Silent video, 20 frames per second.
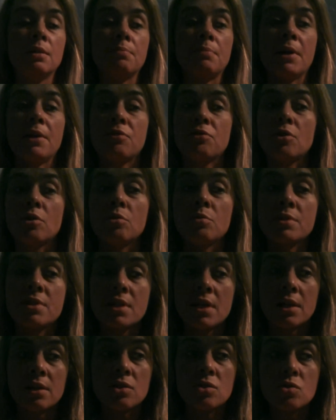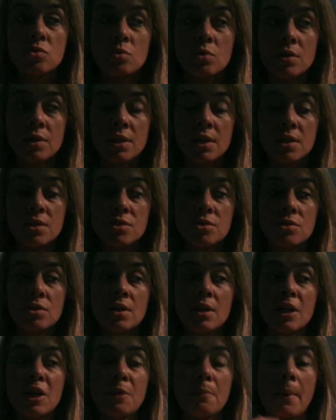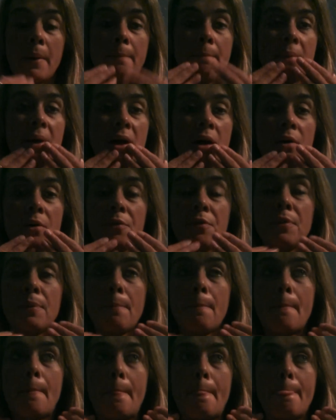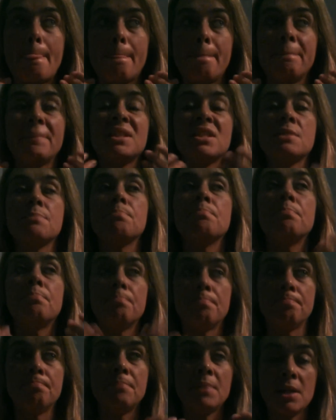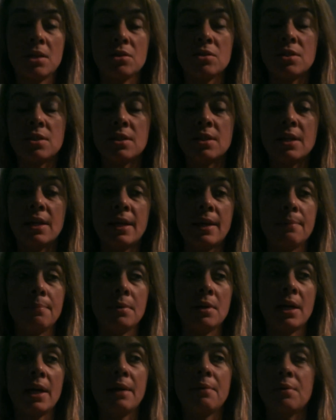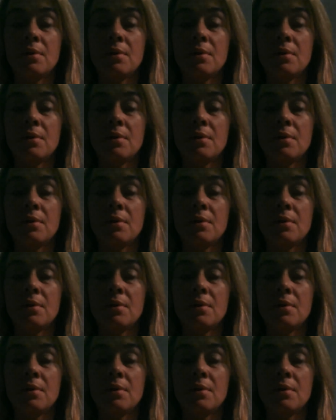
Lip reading: My throat was kind of sore yesterday. My mouth, it's better today, but I